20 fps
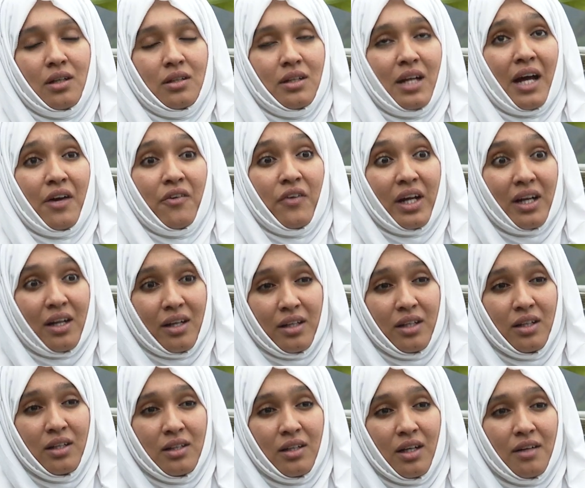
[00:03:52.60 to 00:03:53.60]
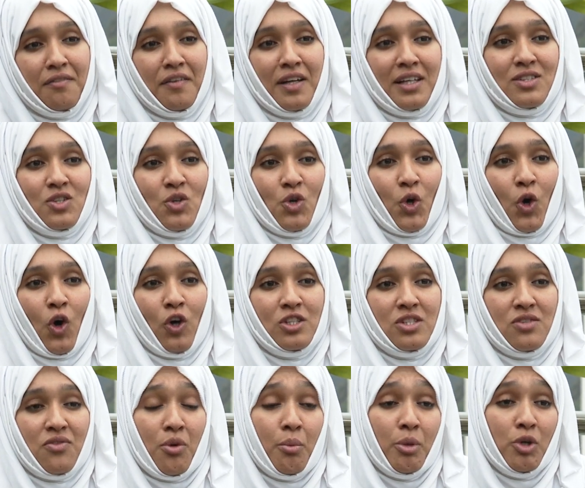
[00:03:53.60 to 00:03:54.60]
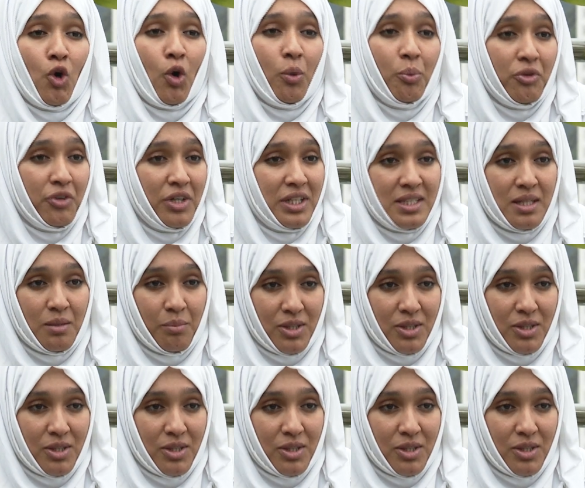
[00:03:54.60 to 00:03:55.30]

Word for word: directly affects your costs from an operating